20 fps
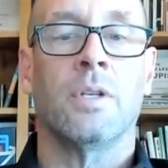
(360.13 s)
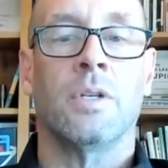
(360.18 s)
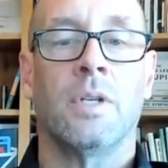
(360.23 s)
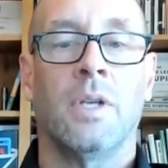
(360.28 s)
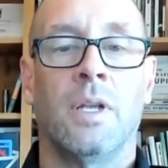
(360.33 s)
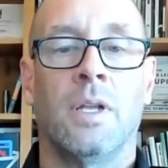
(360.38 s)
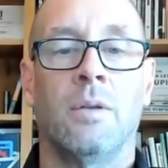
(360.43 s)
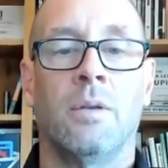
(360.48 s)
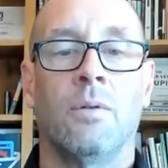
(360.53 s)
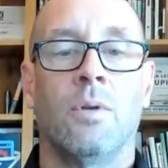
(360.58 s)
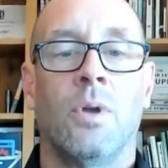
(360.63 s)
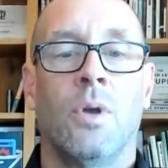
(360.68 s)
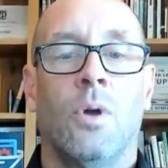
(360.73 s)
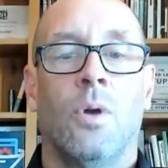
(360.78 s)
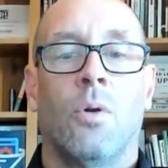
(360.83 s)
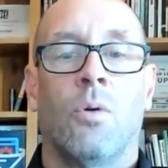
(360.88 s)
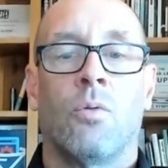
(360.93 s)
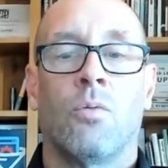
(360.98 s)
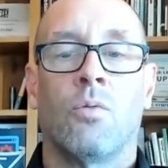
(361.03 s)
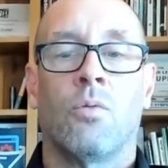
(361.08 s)
And
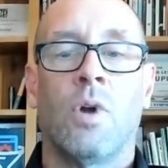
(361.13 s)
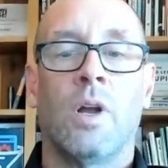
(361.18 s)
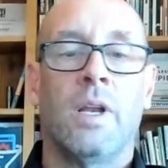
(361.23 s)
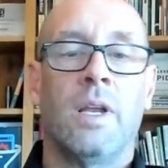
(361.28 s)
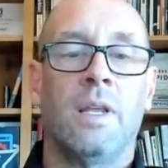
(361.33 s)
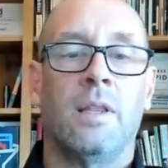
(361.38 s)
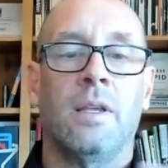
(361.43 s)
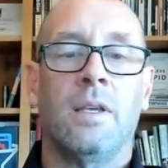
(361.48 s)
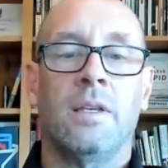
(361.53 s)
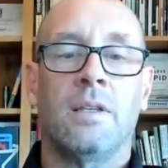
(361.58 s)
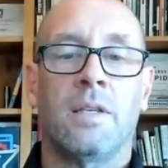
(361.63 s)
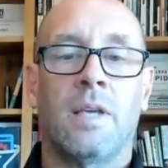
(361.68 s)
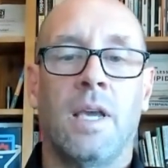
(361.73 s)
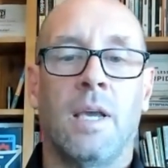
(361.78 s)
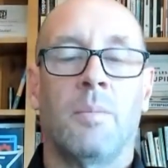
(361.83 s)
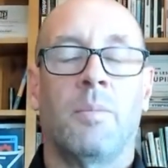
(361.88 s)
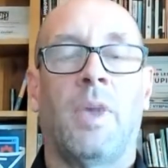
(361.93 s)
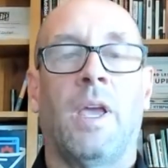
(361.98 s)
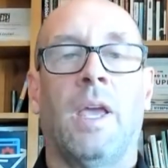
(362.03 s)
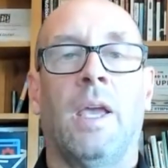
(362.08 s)
running these
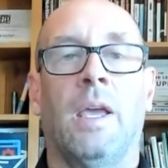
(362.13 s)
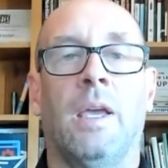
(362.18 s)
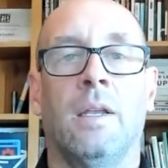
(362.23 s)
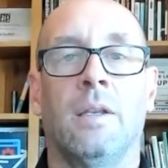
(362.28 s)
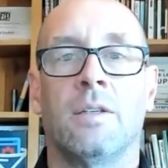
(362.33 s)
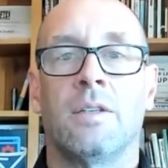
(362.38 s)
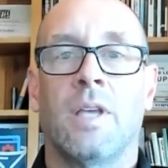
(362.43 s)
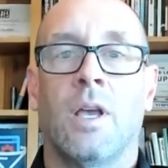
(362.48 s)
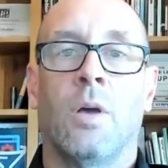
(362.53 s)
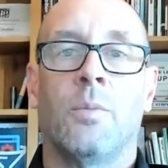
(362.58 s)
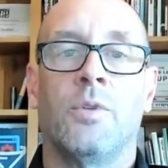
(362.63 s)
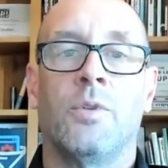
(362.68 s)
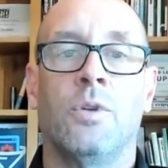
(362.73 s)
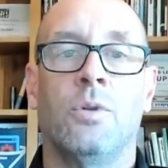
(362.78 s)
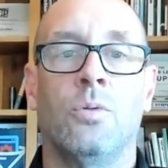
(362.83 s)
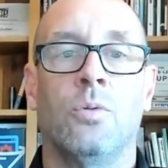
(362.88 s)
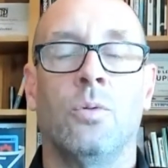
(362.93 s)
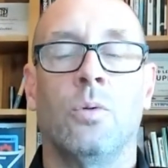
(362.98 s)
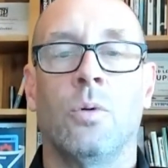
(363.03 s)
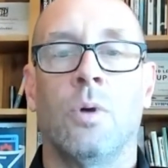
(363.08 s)
campaigns help
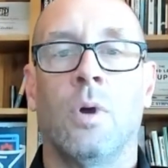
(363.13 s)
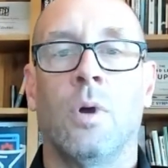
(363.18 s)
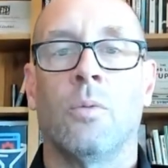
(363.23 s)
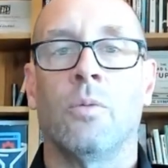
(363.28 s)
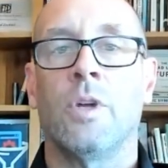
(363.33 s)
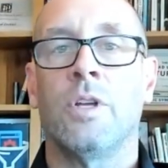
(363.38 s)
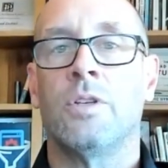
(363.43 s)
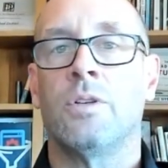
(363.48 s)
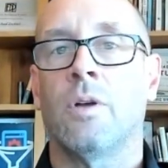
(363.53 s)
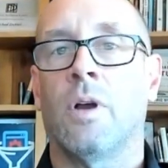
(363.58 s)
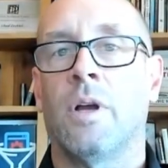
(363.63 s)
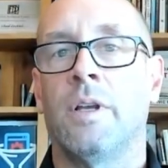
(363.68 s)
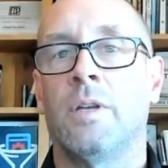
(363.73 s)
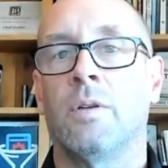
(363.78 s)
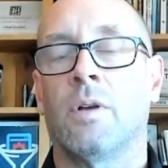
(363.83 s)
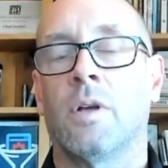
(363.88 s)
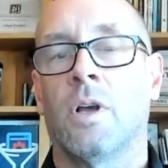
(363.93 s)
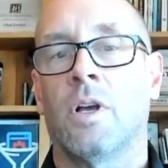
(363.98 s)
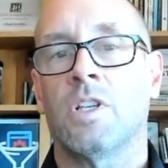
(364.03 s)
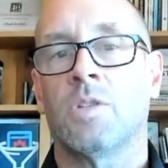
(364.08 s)
you reach your
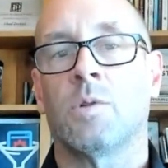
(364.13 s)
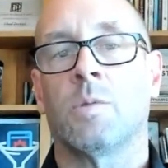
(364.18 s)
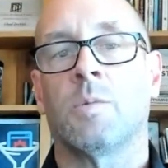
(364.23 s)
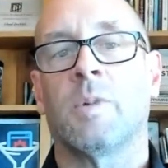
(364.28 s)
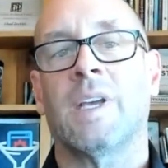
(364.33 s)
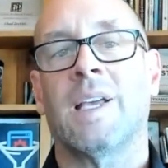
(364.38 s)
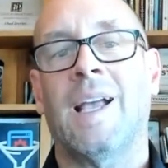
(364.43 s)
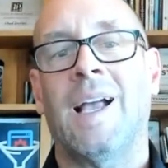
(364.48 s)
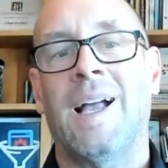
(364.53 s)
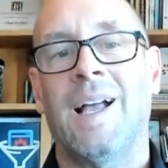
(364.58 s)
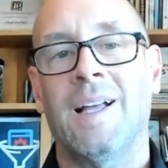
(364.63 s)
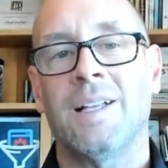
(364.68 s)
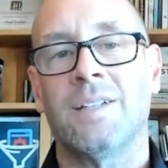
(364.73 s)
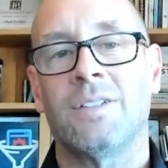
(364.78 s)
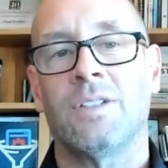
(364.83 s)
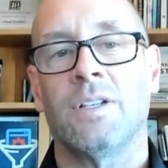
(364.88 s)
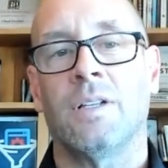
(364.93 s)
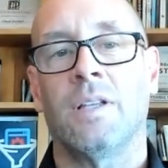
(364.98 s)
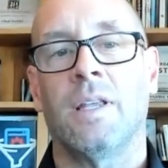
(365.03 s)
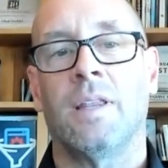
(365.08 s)
ideal customer, but
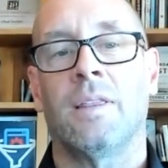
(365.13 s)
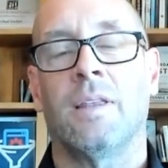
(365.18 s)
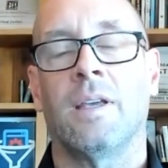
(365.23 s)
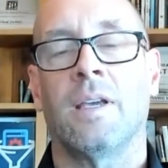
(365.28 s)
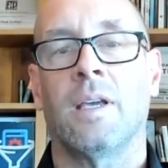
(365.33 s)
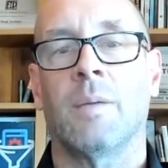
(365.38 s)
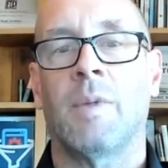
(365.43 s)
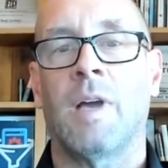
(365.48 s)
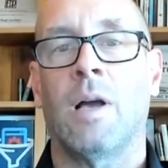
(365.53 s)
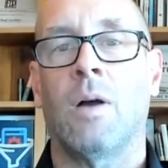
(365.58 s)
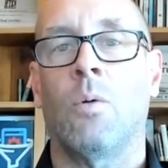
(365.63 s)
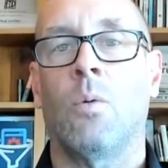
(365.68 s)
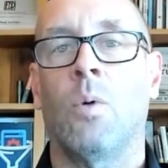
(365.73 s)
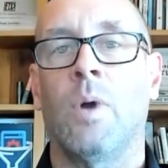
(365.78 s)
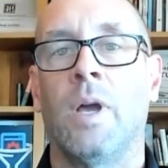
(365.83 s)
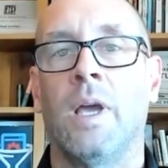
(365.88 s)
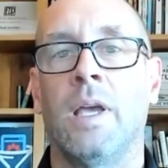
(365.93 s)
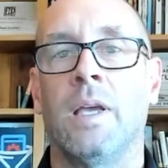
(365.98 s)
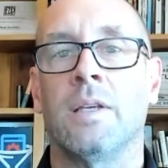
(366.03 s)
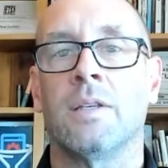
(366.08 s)
constantly think about
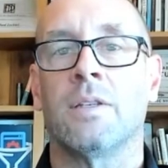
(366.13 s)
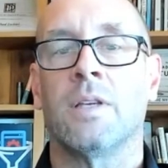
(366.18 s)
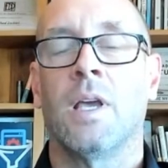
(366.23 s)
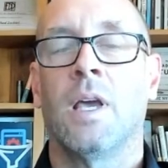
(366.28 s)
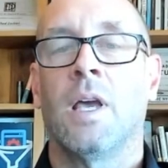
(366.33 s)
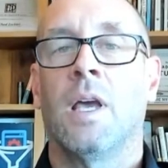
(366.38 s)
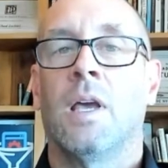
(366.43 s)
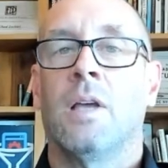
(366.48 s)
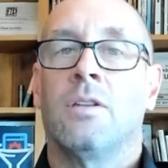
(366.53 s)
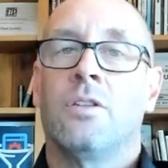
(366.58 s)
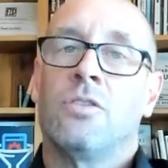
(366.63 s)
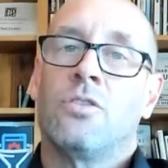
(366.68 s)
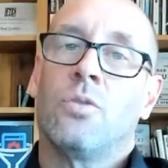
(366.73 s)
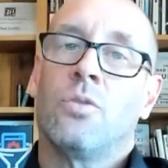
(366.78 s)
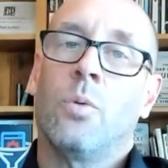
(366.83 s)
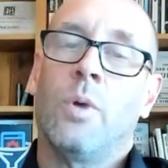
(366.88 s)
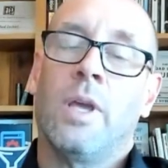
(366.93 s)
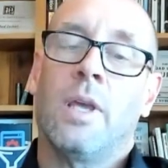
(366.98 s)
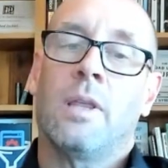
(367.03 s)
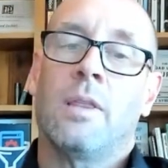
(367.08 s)
ways to
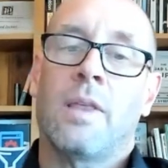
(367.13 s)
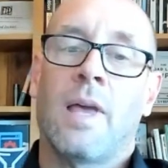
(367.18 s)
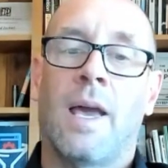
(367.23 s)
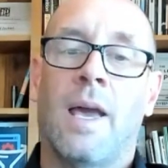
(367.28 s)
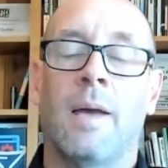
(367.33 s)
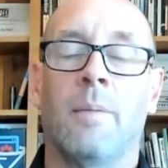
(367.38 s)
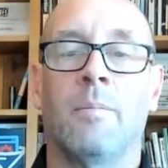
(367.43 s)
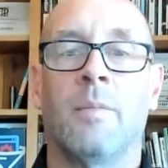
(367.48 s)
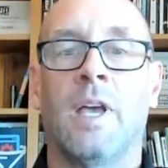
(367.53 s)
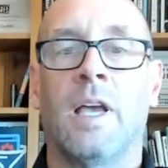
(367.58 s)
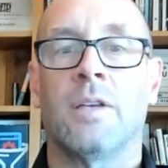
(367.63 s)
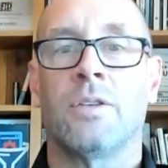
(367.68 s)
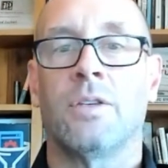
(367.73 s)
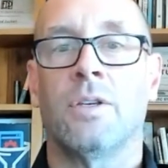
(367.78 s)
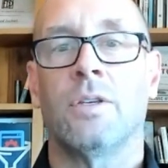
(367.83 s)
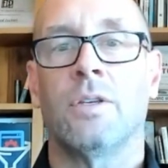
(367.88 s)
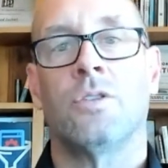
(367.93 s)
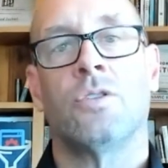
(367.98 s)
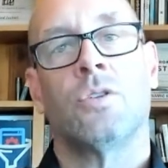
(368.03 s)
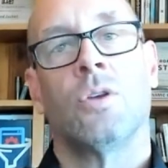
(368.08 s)
tweak that
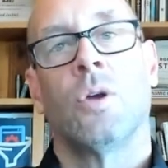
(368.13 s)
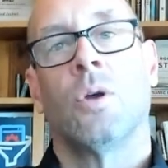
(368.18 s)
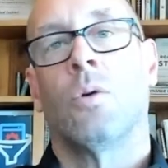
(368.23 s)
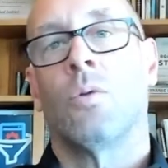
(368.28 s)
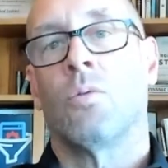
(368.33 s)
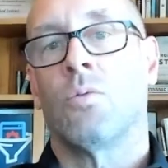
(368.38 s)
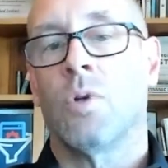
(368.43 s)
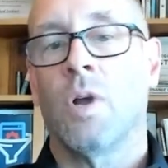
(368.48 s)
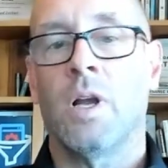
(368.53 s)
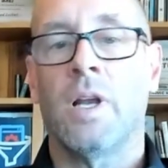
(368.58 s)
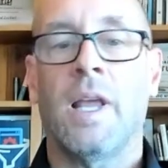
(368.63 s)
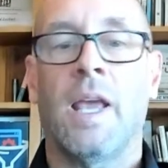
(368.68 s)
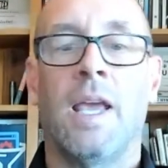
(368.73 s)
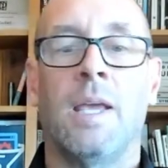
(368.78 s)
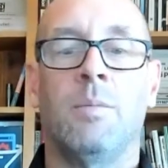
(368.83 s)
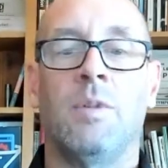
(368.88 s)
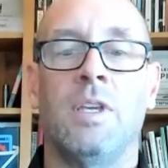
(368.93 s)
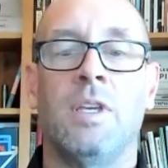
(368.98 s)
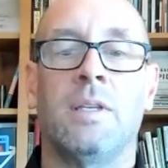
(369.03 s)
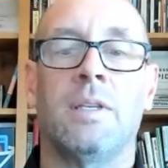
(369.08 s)
message, run
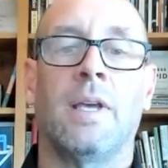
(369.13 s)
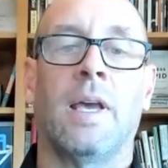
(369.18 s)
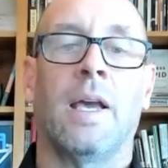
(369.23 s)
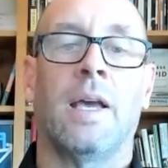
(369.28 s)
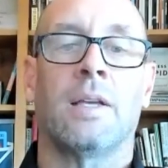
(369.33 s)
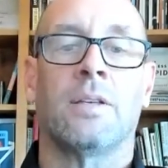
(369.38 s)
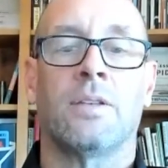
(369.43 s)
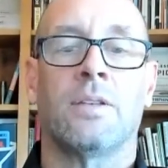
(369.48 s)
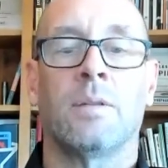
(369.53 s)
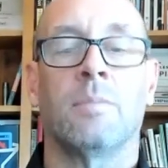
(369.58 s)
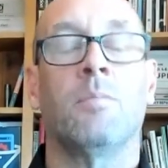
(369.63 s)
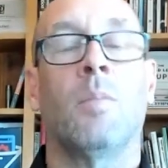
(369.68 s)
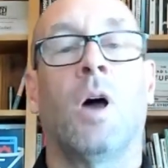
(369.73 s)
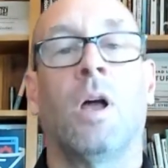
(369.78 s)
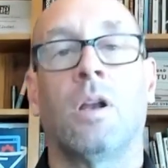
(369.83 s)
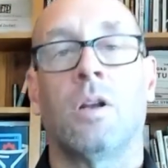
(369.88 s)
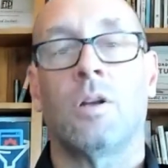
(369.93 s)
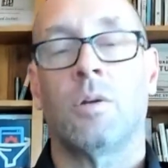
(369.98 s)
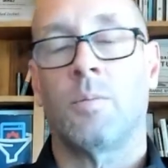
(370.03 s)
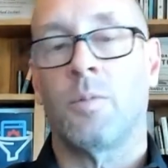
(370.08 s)
A/B tests, and
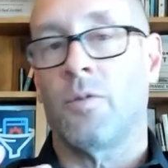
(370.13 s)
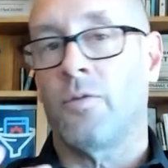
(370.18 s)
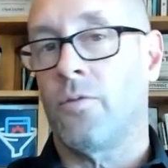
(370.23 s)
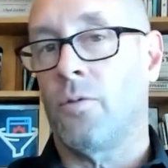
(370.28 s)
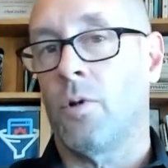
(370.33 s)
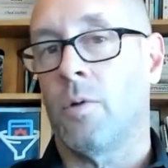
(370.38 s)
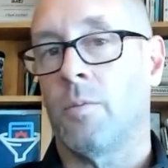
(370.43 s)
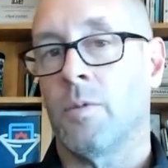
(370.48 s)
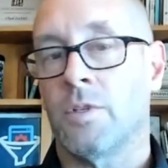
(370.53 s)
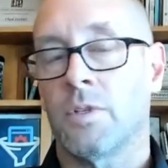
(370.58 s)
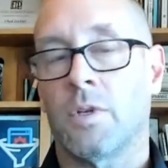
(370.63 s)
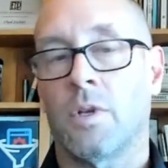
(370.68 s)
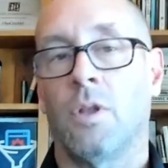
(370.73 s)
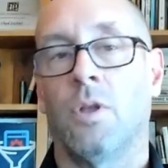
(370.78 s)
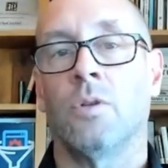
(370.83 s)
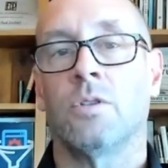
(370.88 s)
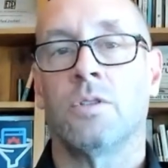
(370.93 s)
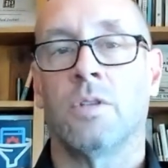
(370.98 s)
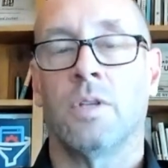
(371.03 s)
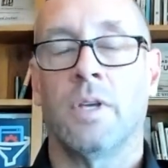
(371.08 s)
monitor performance
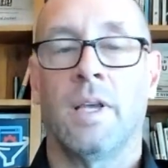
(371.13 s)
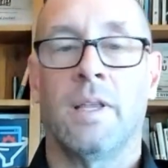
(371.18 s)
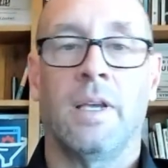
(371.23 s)
closely.